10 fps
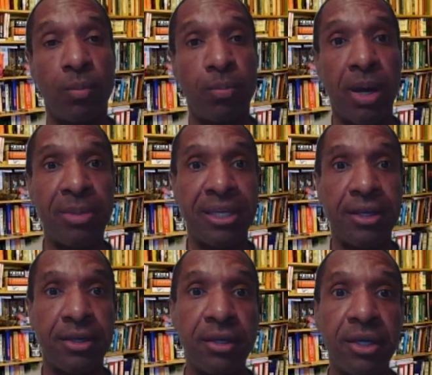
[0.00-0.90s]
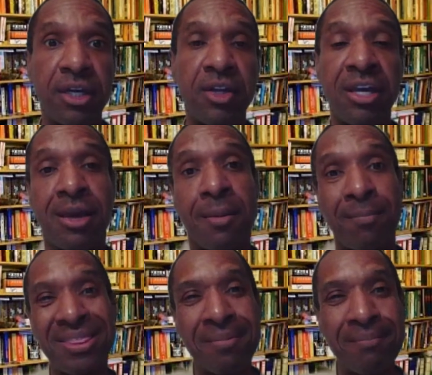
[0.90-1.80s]
public good,
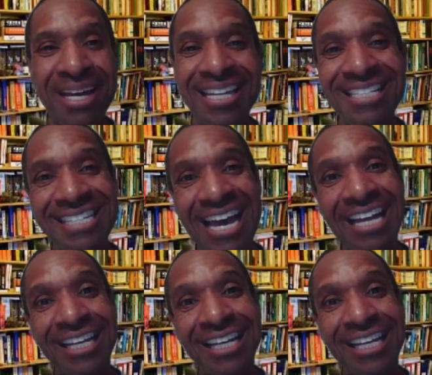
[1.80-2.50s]
but the money's not